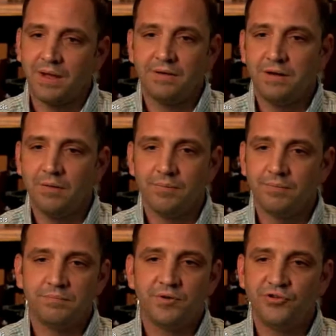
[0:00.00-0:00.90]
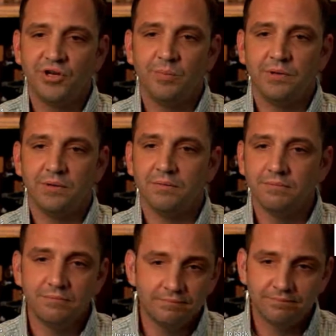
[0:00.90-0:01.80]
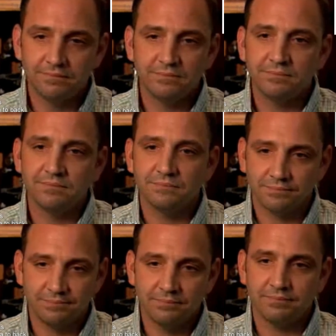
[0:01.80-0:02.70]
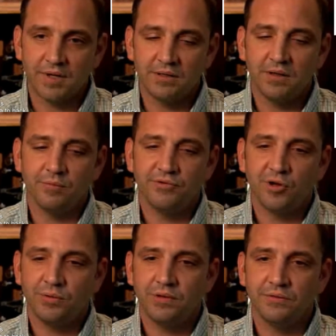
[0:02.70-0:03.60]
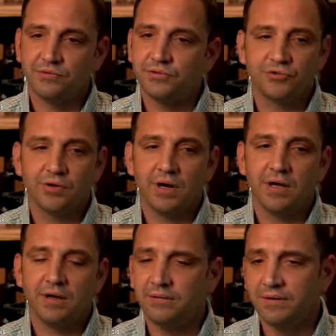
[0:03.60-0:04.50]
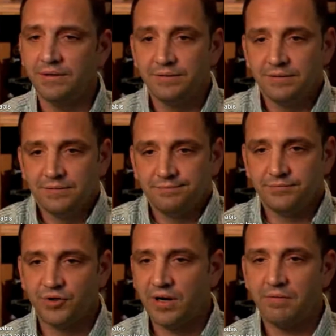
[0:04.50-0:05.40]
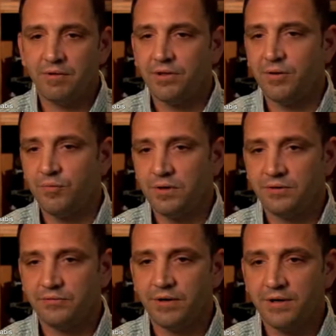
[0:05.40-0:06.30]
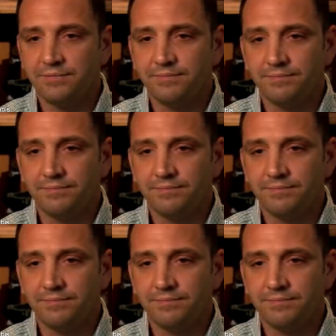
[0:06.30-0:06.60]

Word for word: I'd tell him to jump in. I'd tell him to jump in just to try it. Try everything once, right?